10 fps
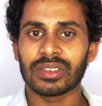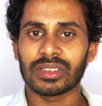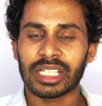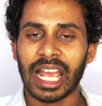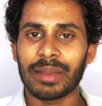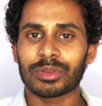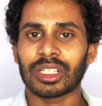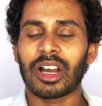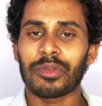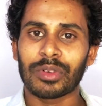types
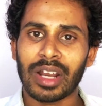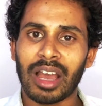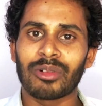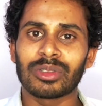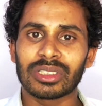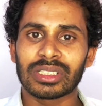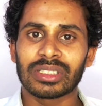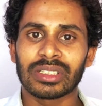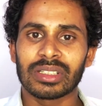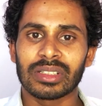of nouns,
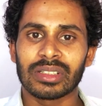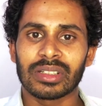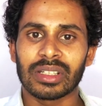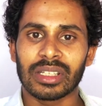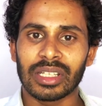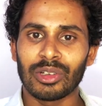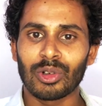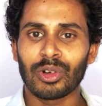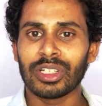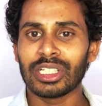you
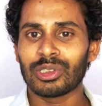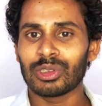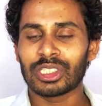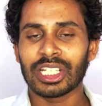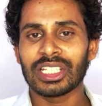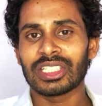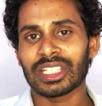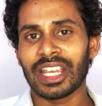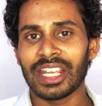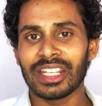don't need to change
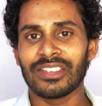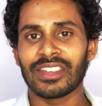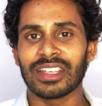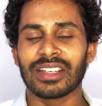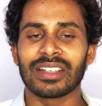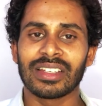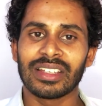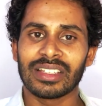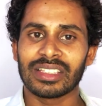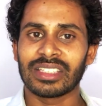anything.
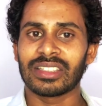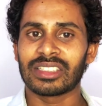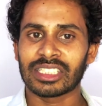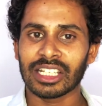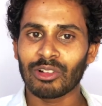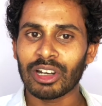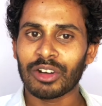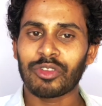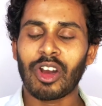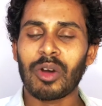Singular
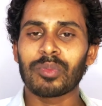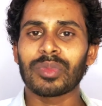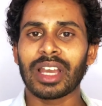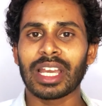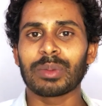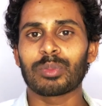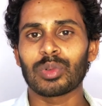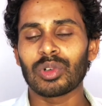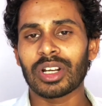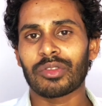form and
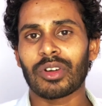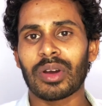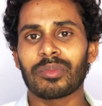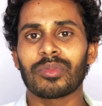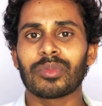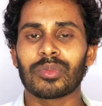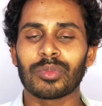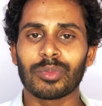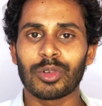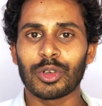plural form
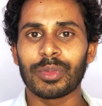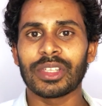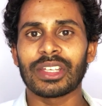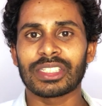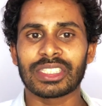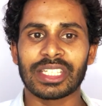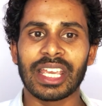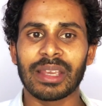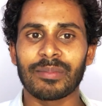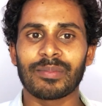would be the
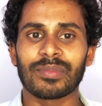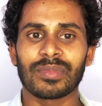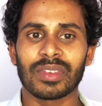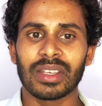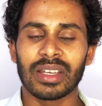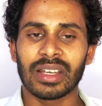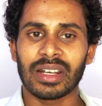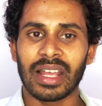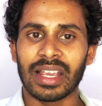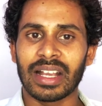same,
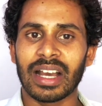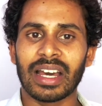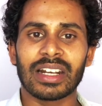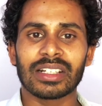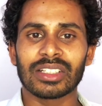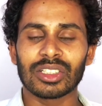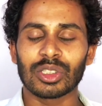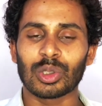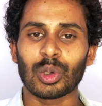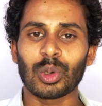like ghar,
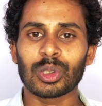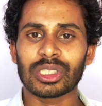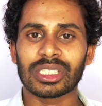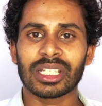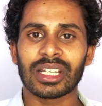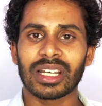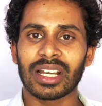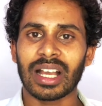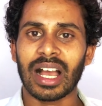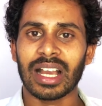dost,
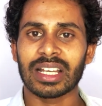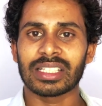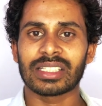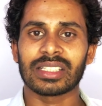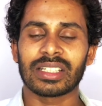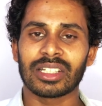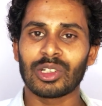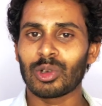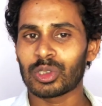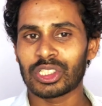kagaz,
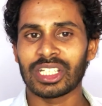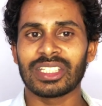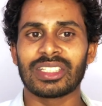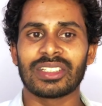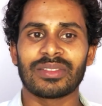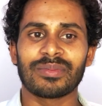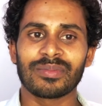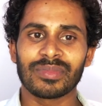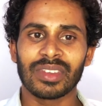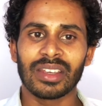no change.
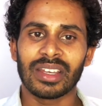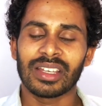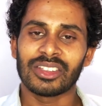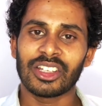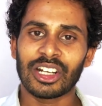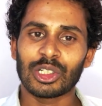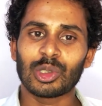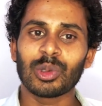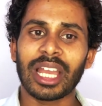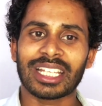There are
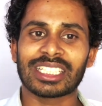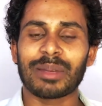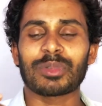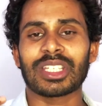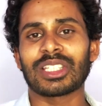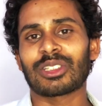two exceptions